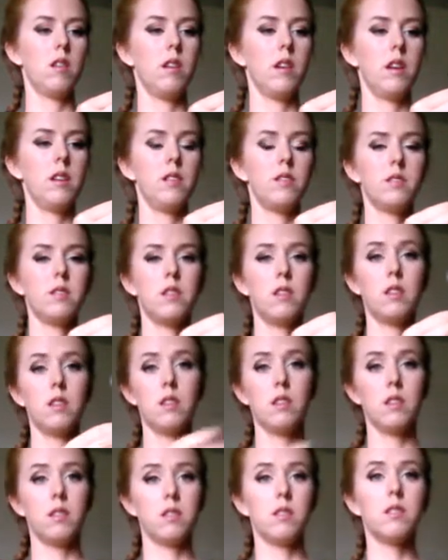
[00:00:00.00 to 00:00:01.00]
and you'll see
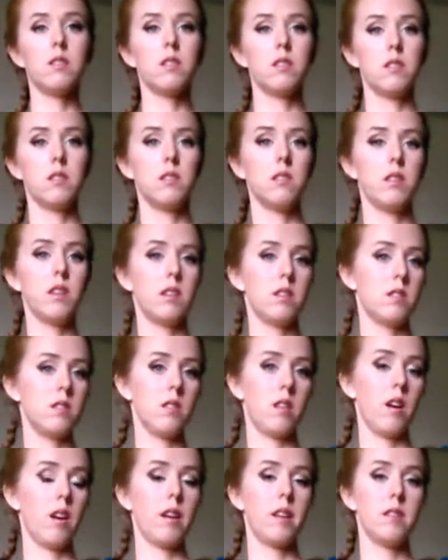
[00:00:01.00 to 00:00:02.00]
that this is
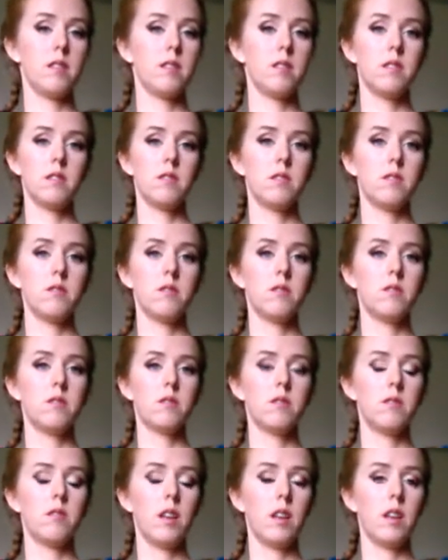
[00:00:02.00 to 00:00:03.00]
not
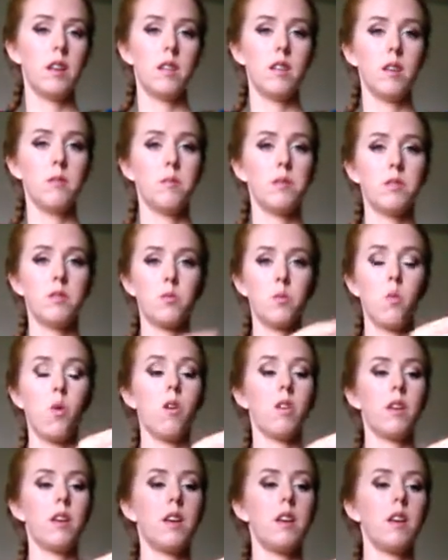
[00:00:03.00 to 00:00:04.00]
anything but just
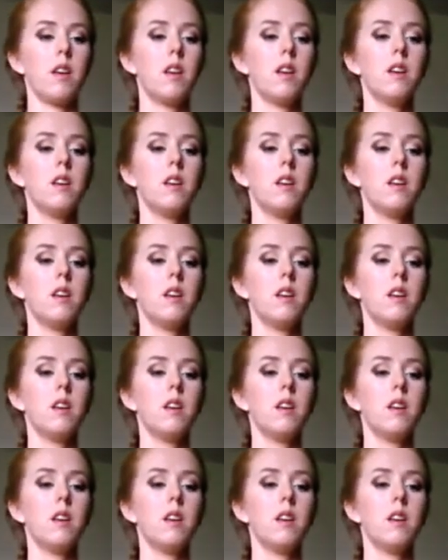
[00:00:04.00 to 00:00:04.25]
wonky.